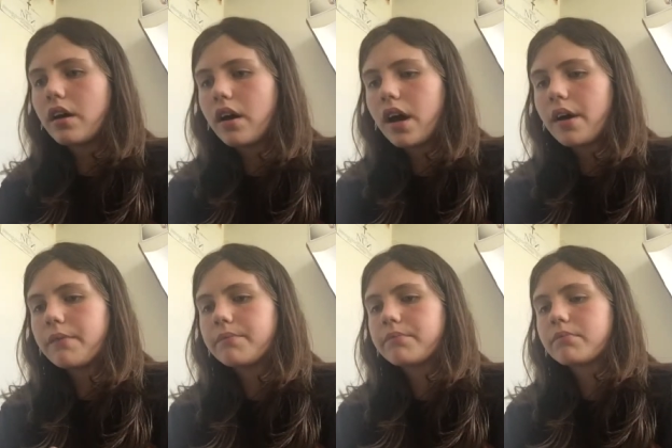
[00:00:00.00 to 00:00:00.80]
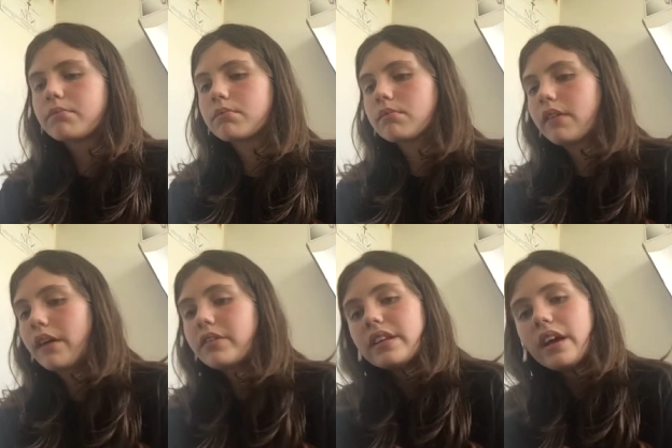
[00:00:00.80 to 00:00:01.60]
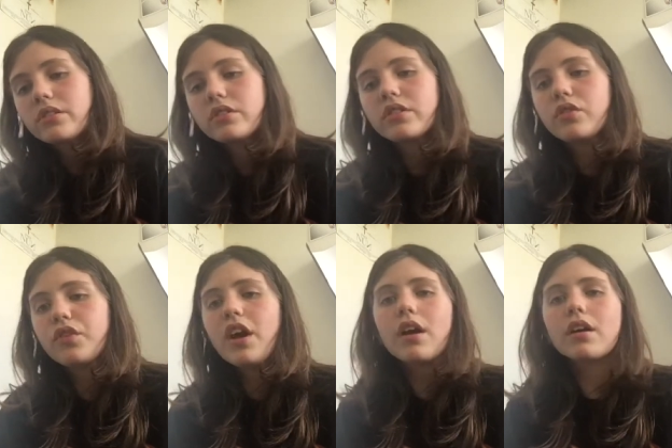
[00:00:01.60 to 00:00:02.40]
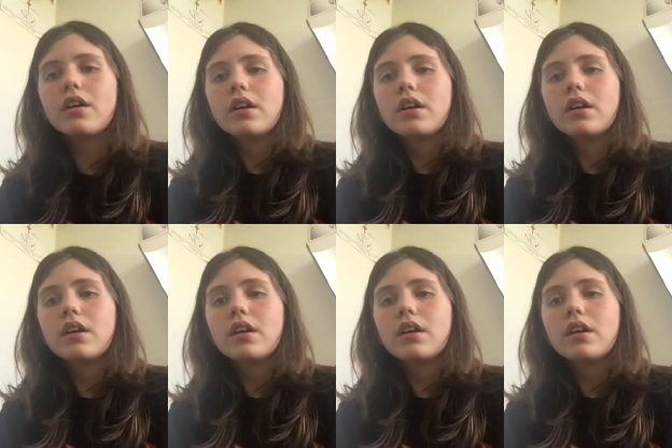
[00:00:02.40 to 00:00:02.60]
um, that was the Exorcist VR.